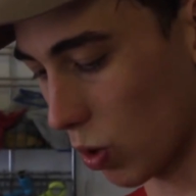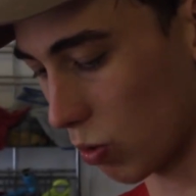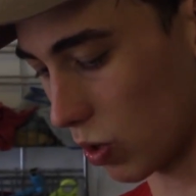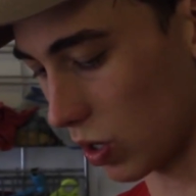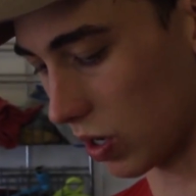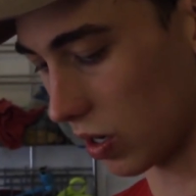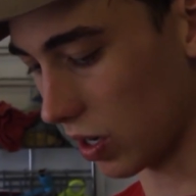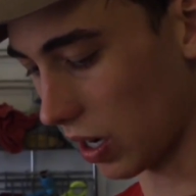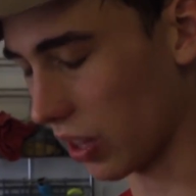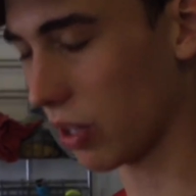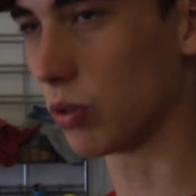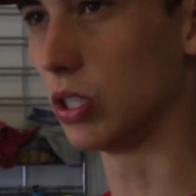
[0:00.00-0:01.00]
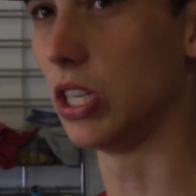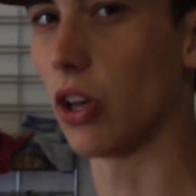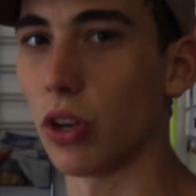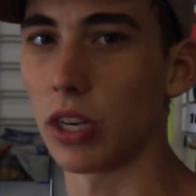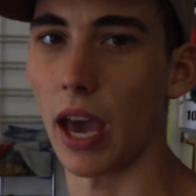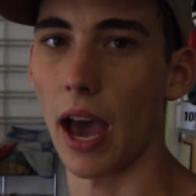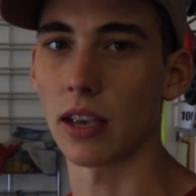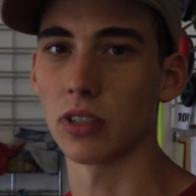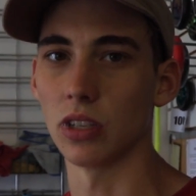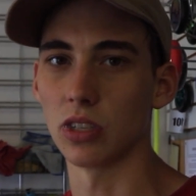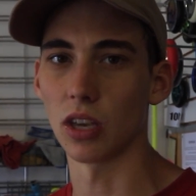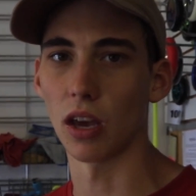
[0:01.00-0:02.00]
Woodward and I think it was Dylan
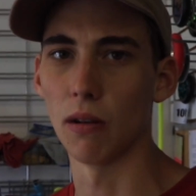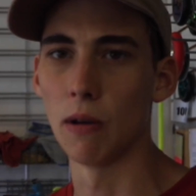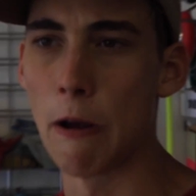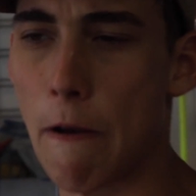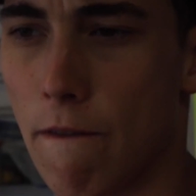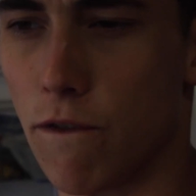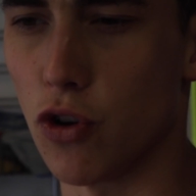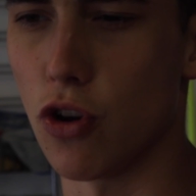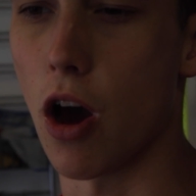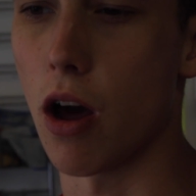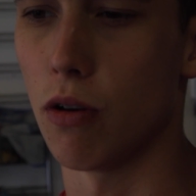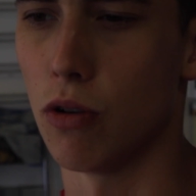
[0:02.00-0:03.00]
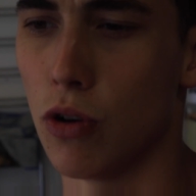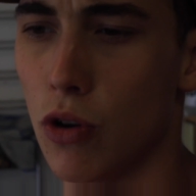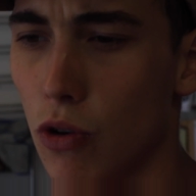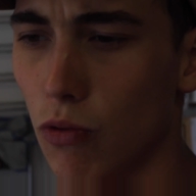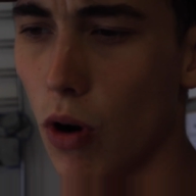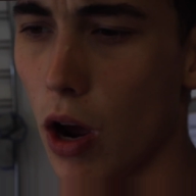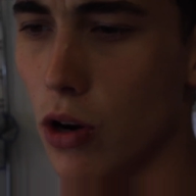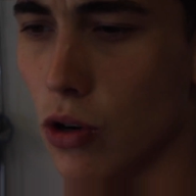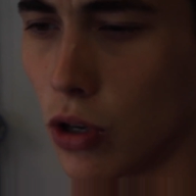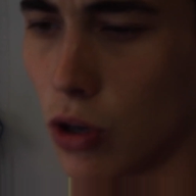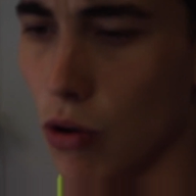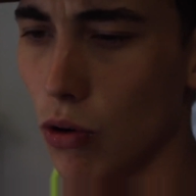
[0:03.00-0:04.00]
Caston said, you're not riding your
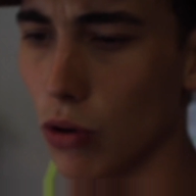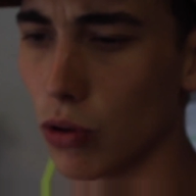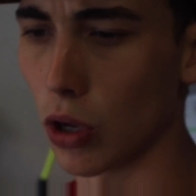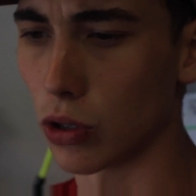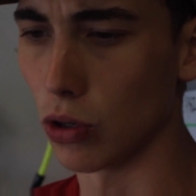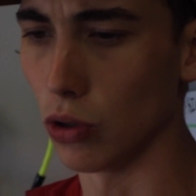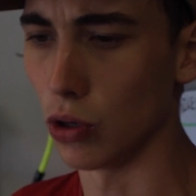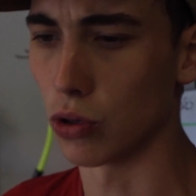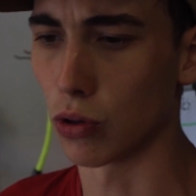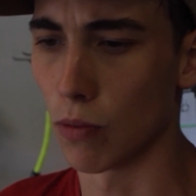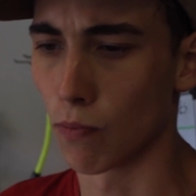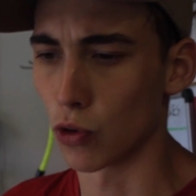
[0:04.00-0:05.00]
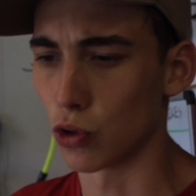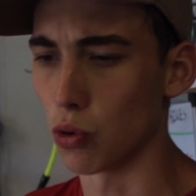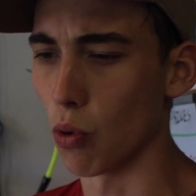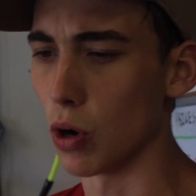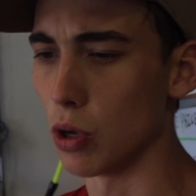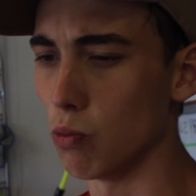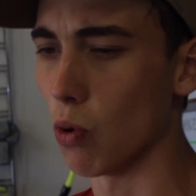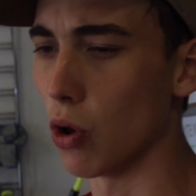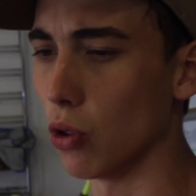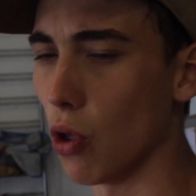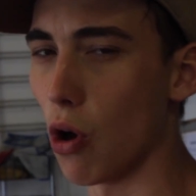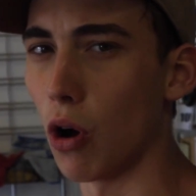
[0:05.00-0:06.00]
scooter that's at least
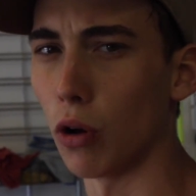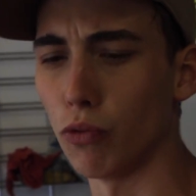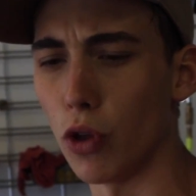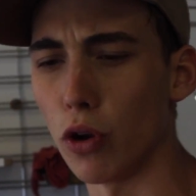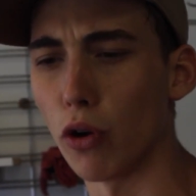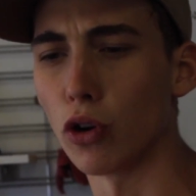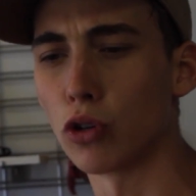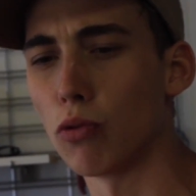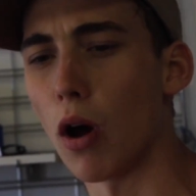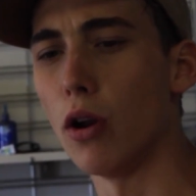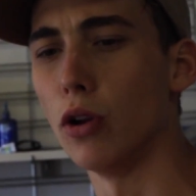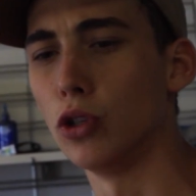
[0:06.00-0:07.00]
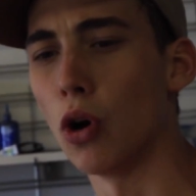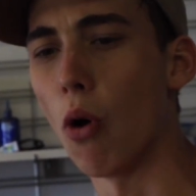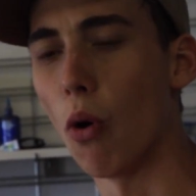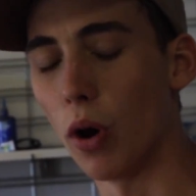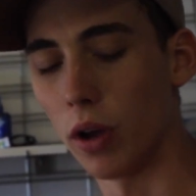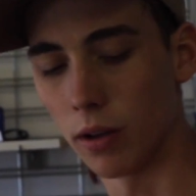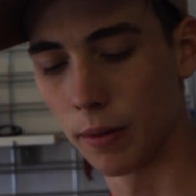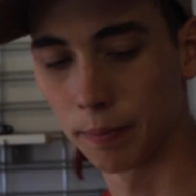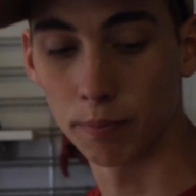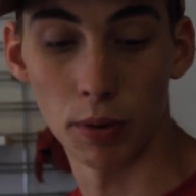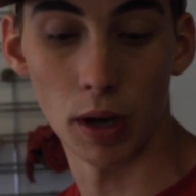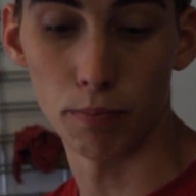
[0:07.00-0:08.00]
21 long, then you're just riding a toy.
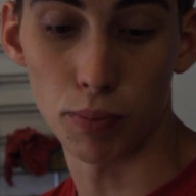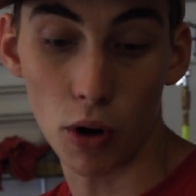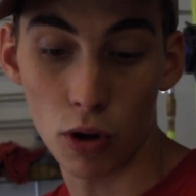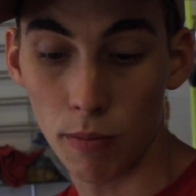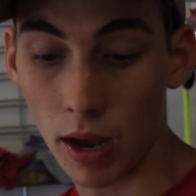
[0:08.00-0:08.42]
But Proto